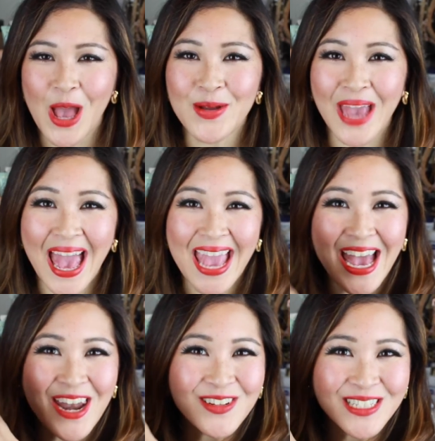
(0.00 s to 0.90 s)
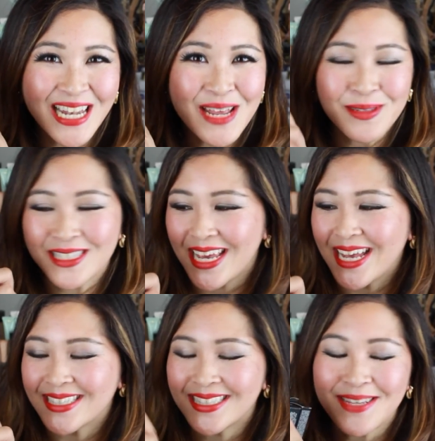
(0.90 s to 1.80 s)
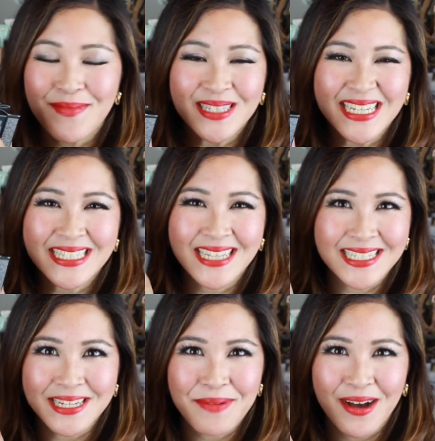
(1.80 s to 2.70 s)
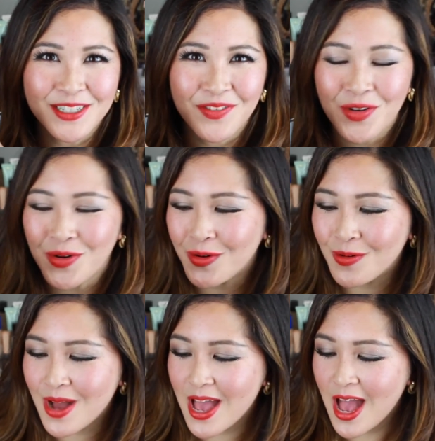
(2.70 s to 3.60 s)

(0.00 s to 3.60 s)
Okay, and onto the lipsticks, the most exciting part of the haul.